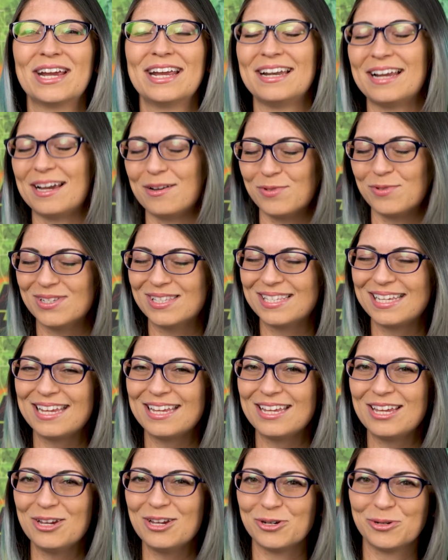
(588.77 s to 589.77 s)
and I will
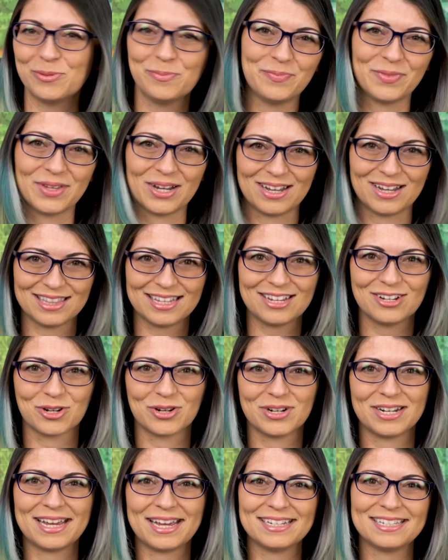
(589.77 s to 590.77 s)
see you on the
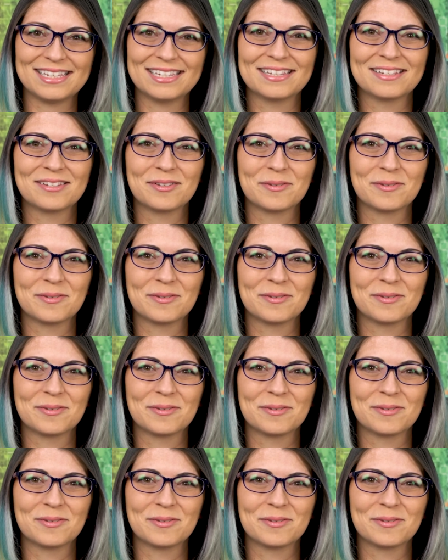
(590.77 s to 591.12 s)
internet.